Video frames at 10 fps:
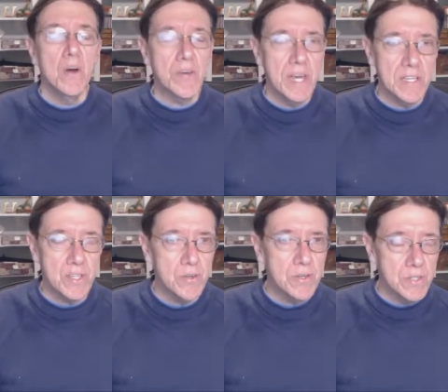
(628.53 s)
Okay,
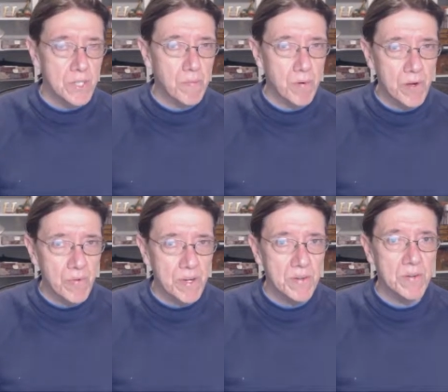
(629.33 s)
so use the
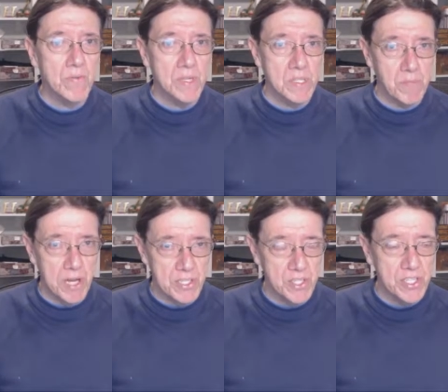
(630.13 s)
pre-written
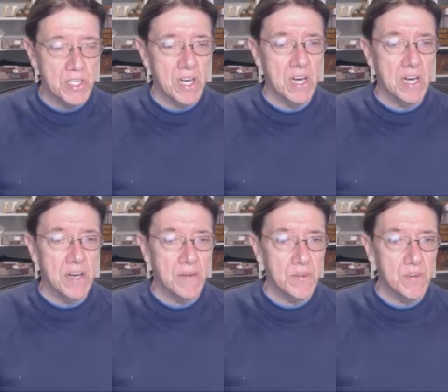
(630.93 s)
responses.
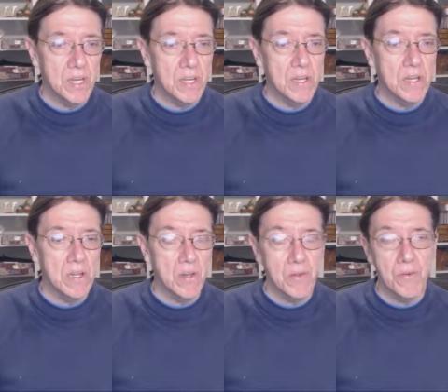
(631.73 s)
Uh, you can
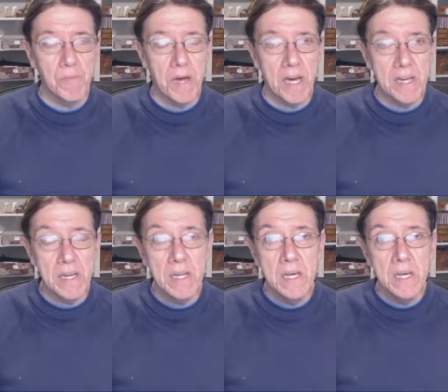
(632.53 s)
look through
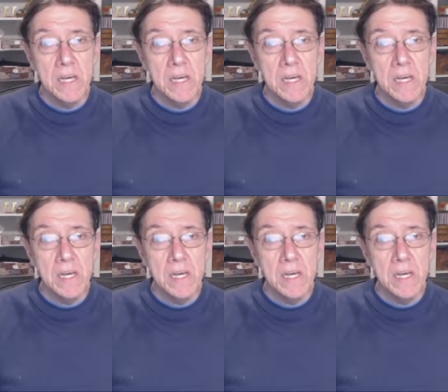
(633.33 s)
mine.